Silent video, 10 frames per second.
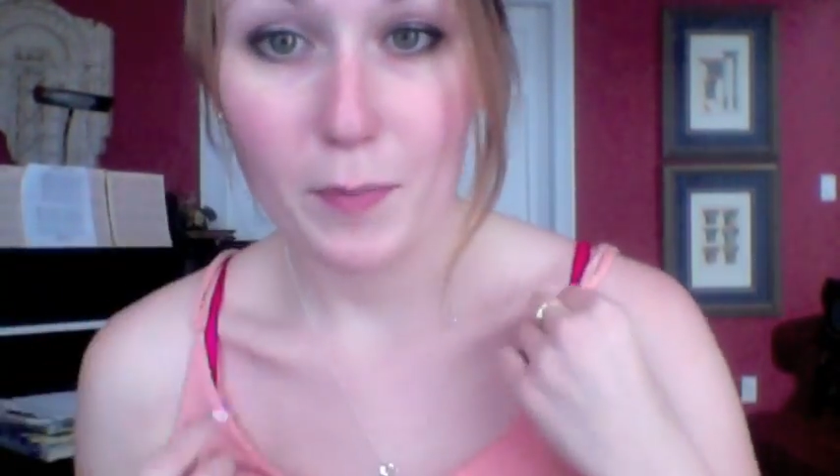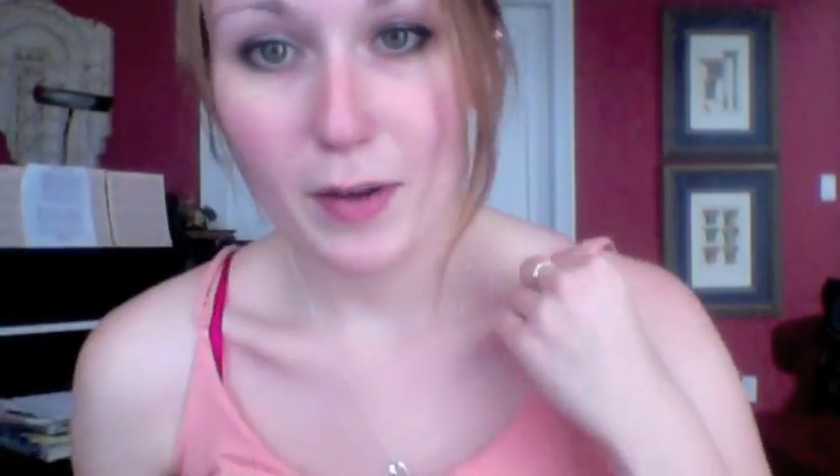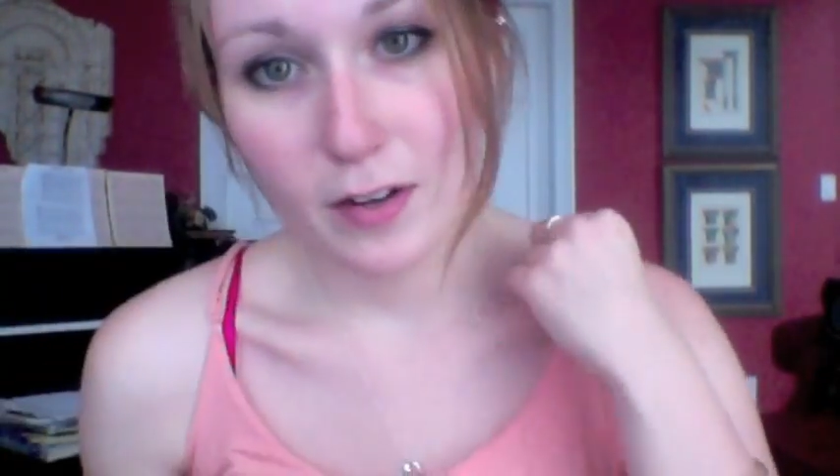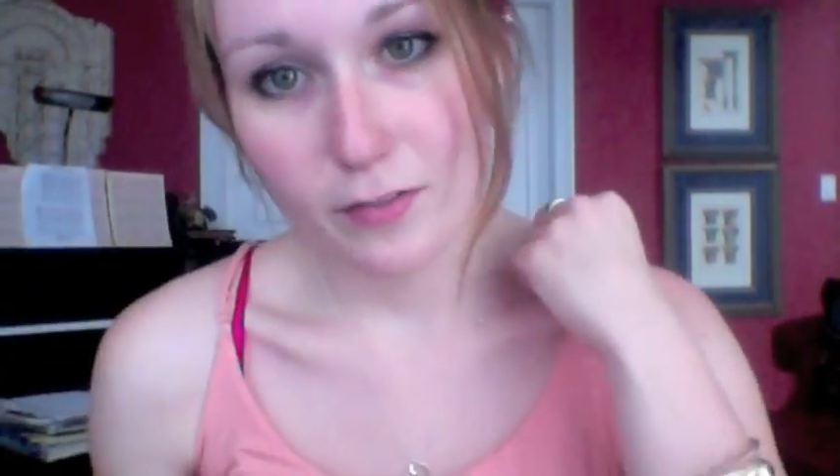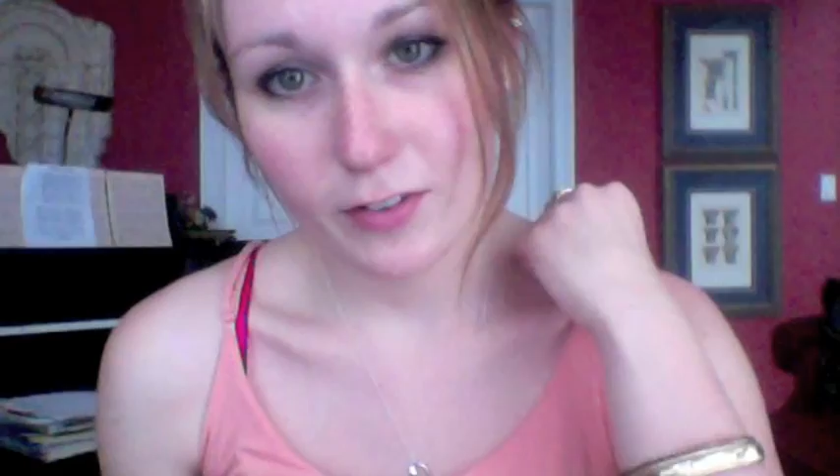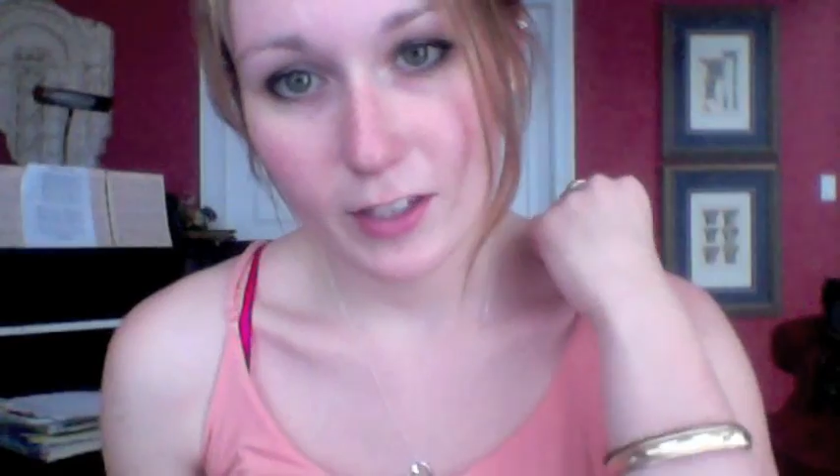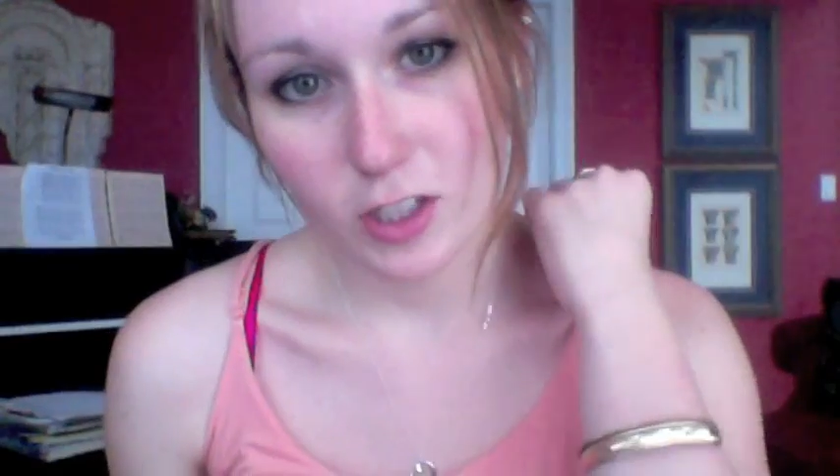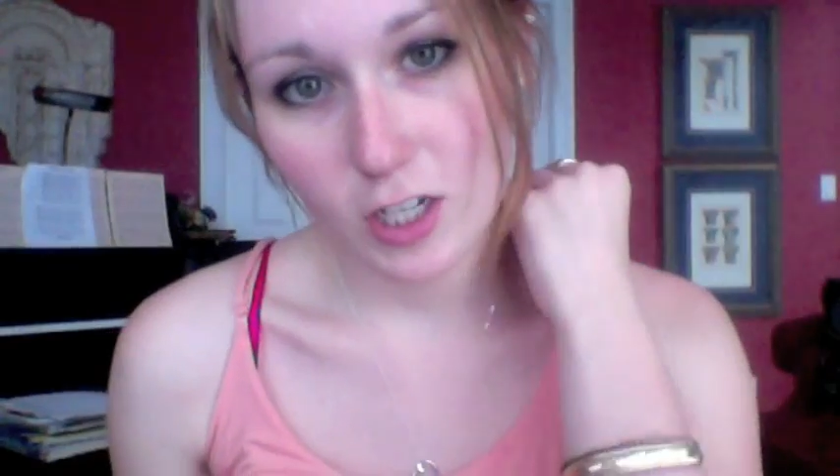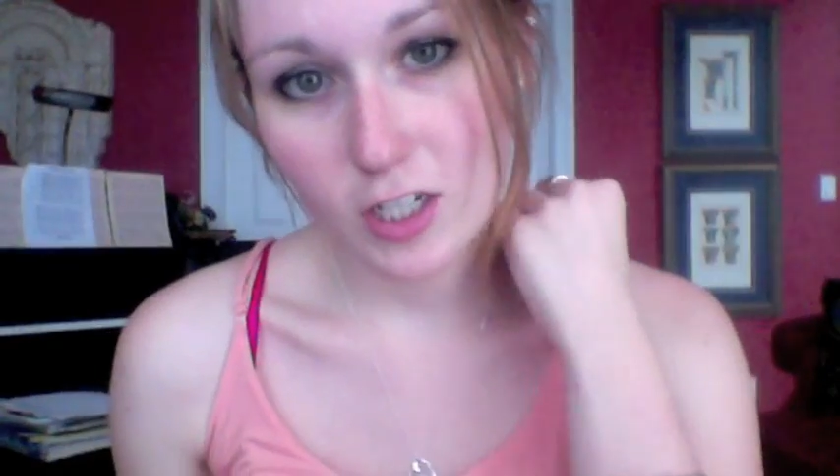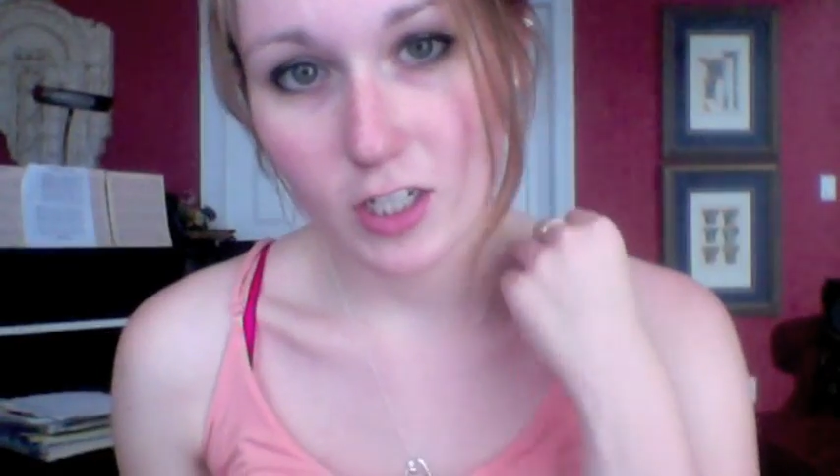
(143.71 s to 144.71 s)
but I didn't feel like
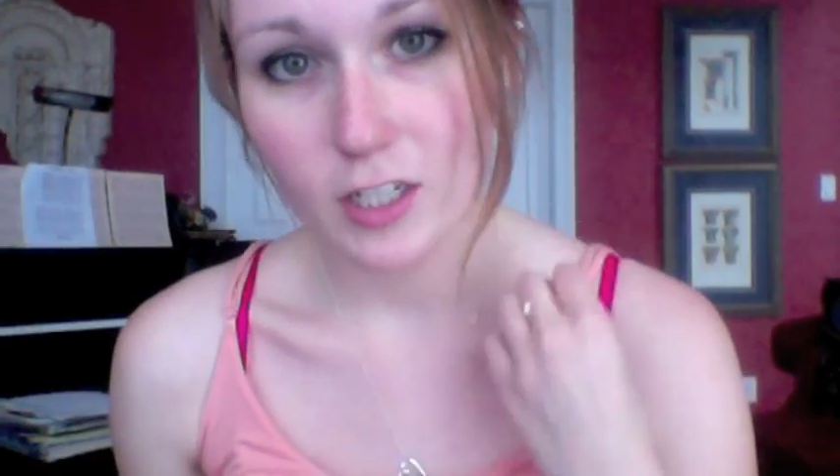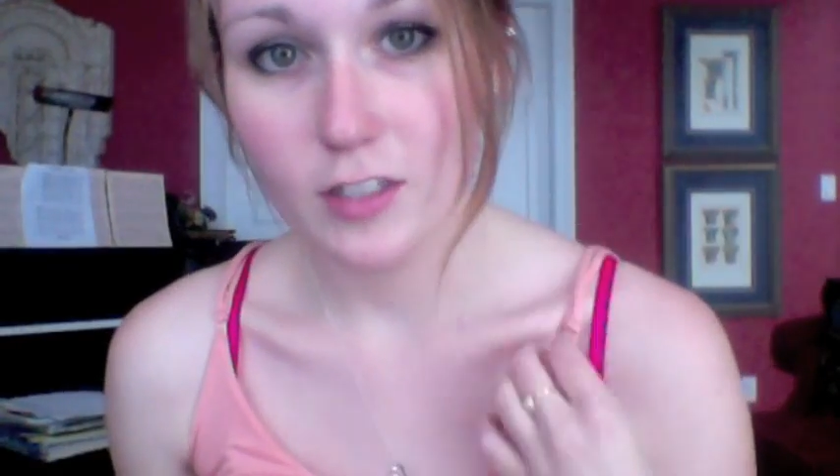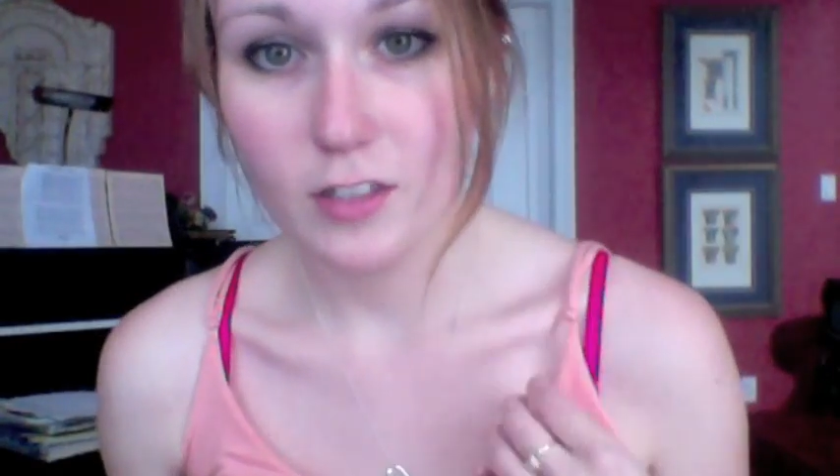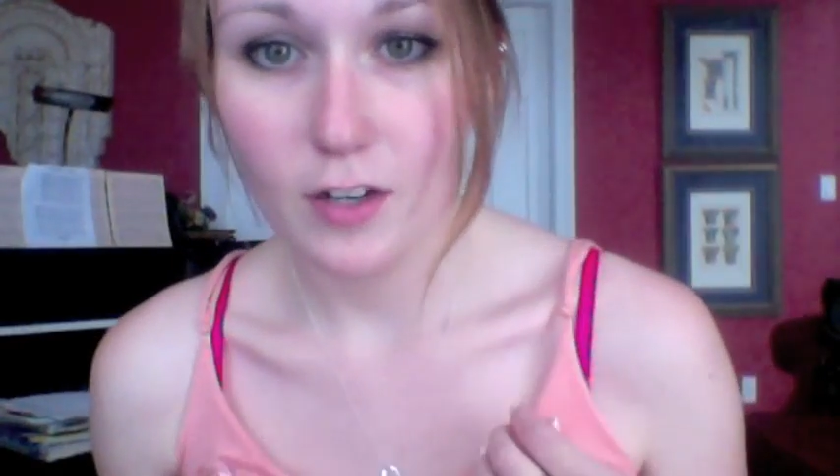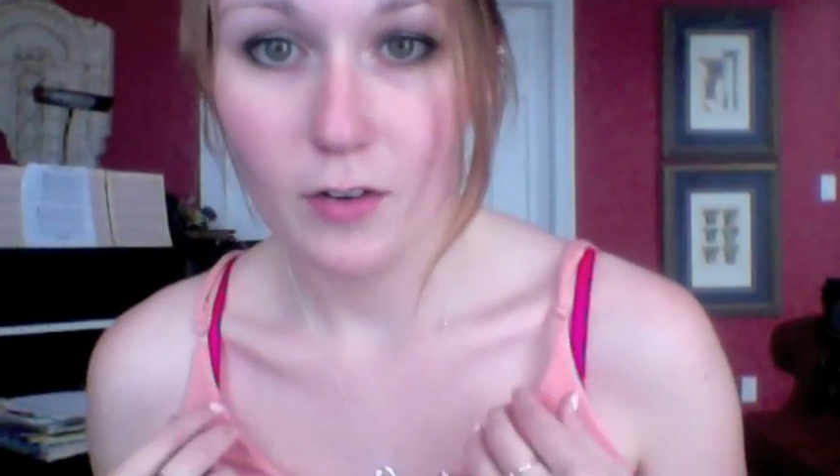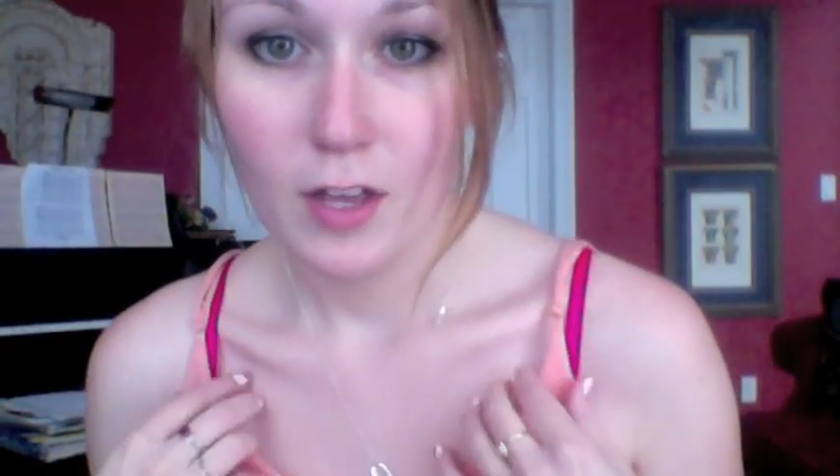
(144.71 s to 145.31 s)
changing it, so